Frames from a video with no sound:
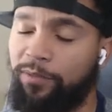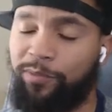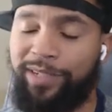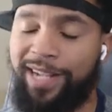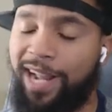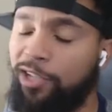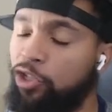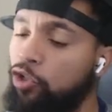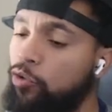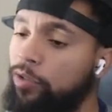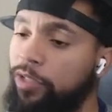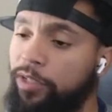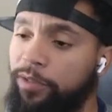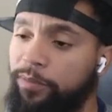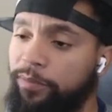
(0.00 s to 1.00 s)
We not
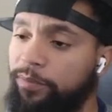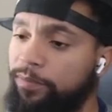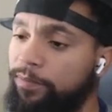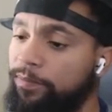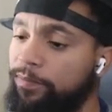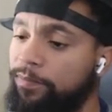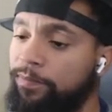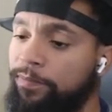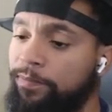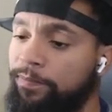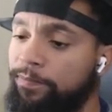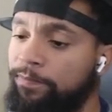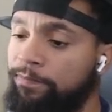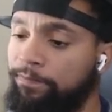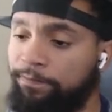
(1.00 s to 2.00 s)
doing it.
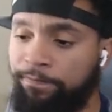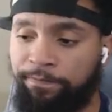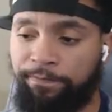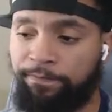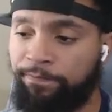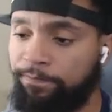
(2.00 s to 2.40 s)
Mm-mm.